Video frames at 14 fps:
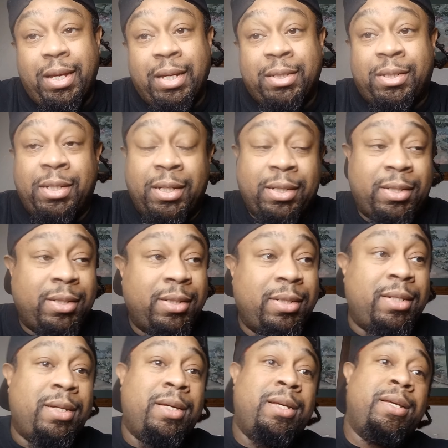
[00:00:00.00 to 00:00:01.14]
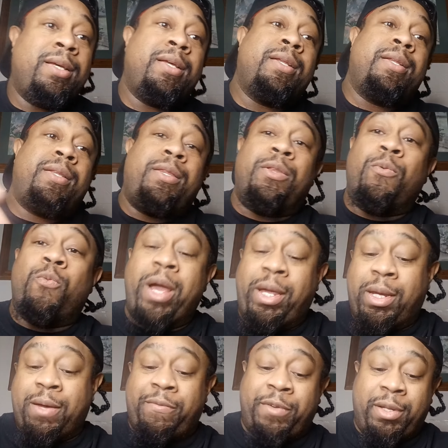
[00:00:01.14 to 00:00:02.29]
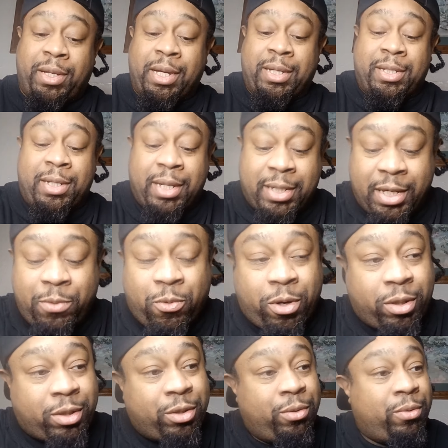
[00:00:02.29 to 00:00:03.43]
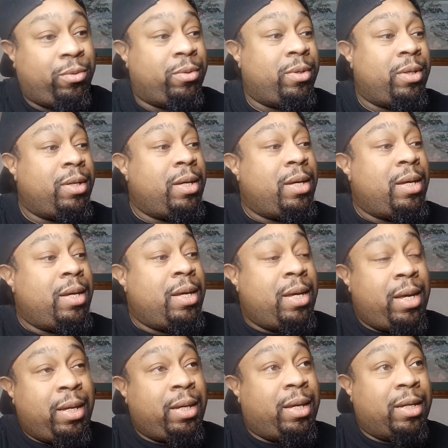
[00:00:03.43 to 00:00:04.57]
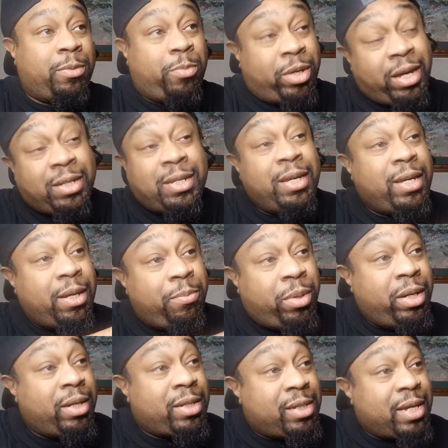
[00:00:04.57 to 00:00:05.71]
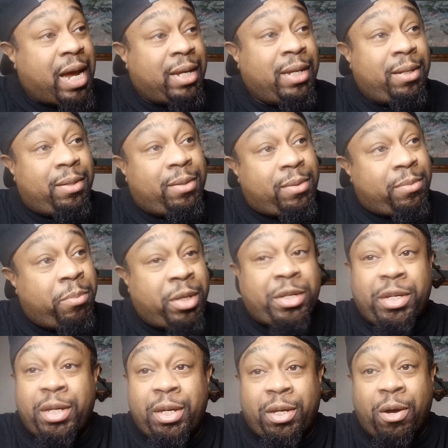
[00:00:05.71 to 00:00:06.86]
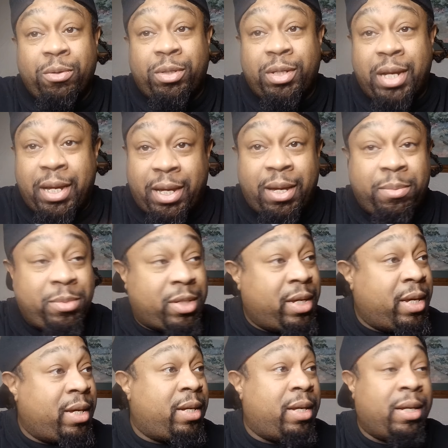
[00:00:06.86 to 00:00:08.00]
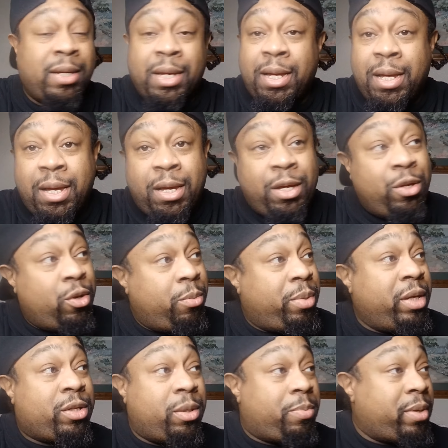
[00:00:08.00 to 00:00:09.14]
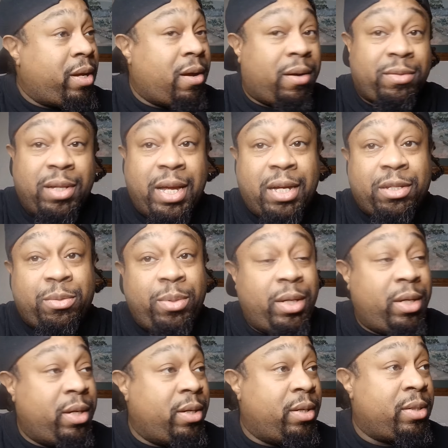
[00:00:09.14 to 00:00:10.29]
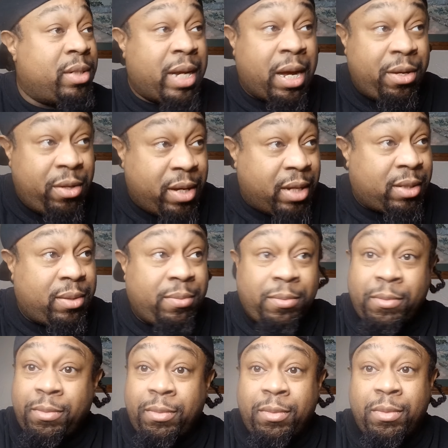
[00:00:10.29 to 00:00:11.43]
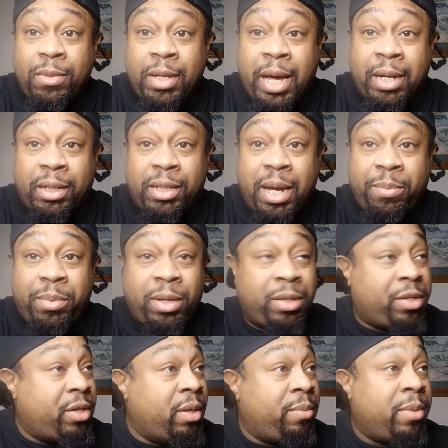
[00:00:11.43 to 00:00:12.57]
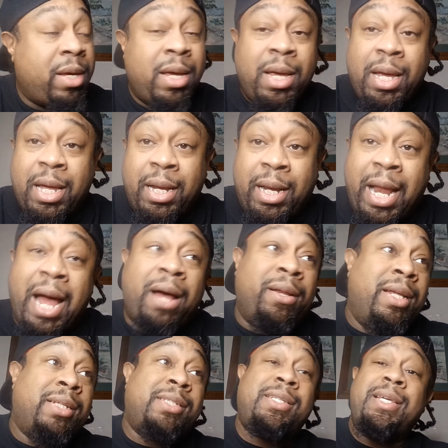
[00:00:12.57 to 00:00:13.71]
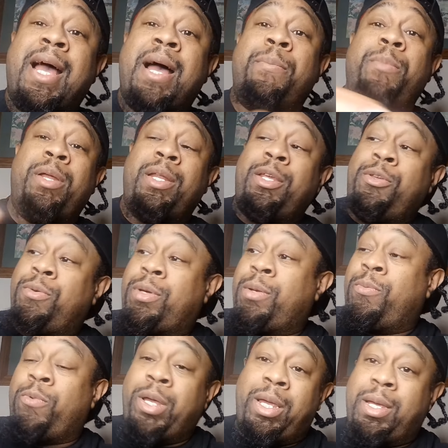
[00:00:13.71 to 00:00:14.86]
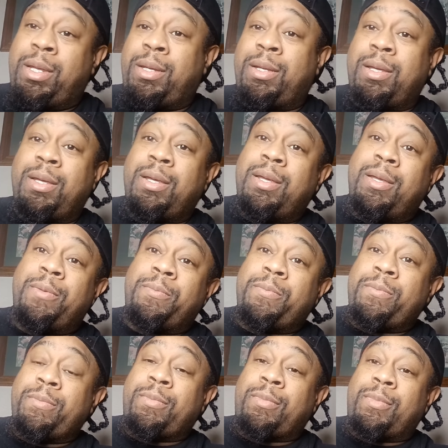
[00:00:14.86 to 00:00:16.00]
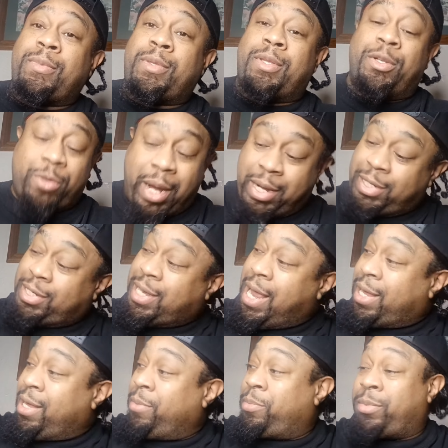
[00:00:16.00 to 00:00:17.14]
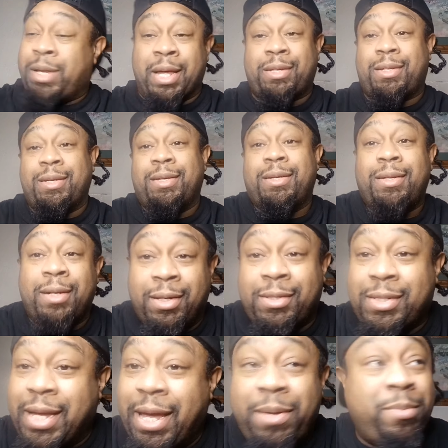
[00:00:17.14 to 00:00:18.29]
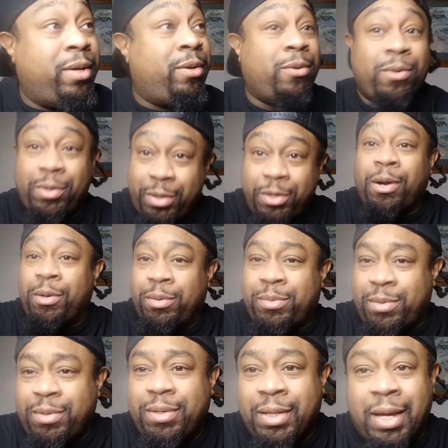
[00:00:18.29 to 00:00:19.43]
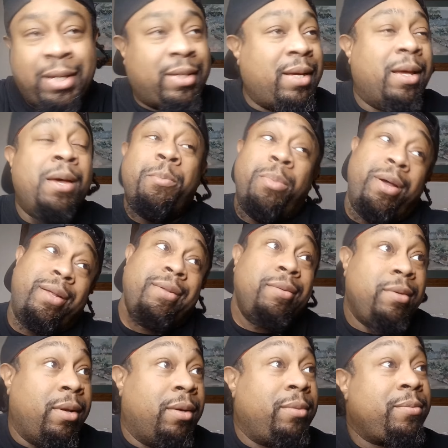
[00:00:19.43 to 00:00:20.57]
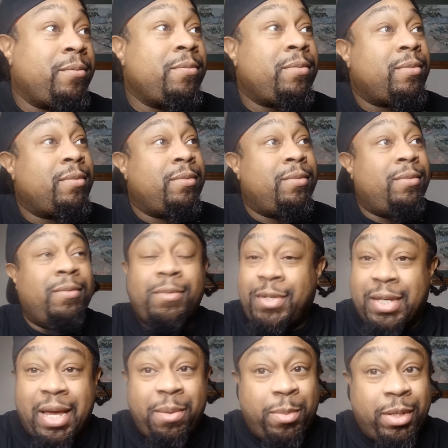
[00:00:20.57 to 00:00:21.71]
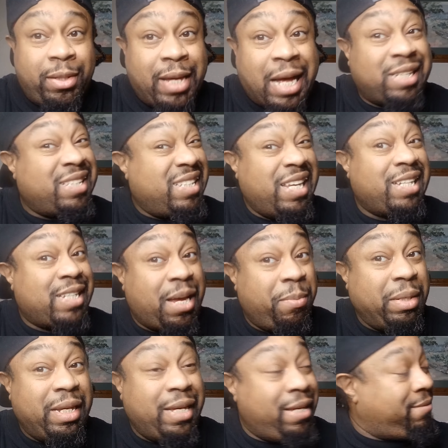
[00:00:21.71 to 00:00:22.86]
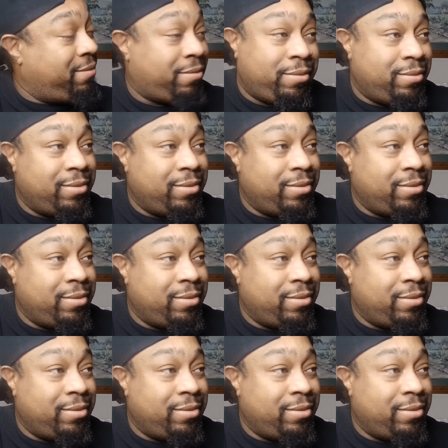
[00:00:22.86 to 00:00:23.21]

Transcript: It's just the weight of it. Does he want to? Because he could be the solid Michigan coach that comes in and you've been to the playoffs the last 3 years, and now you got got a championship, and now let's how many you can win to try to stack up next to Saban or, you know, like that. But, you know, Saban got 6, I believe.